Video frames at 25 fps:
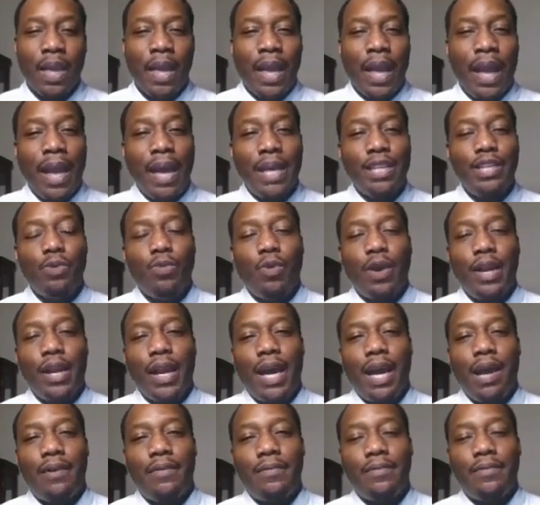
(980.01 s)
And you want to
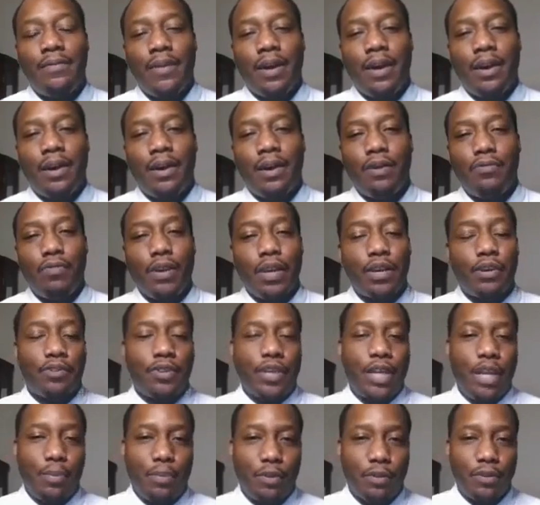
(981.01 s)
have a record
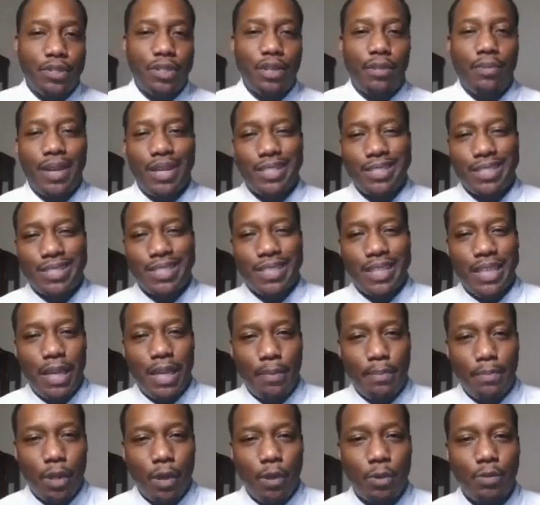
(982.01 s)
keeper, somebody just to
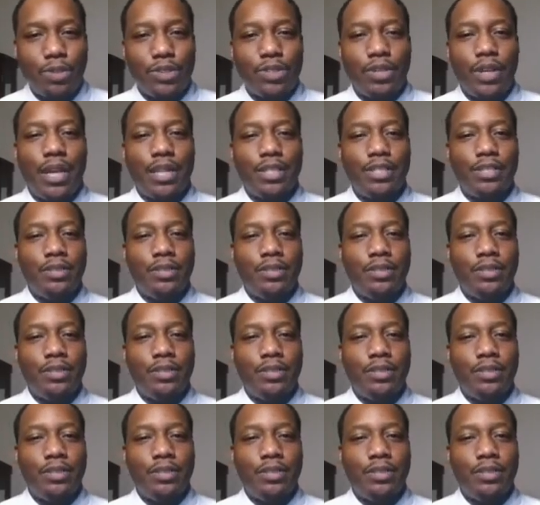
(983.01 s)
keep notes so that,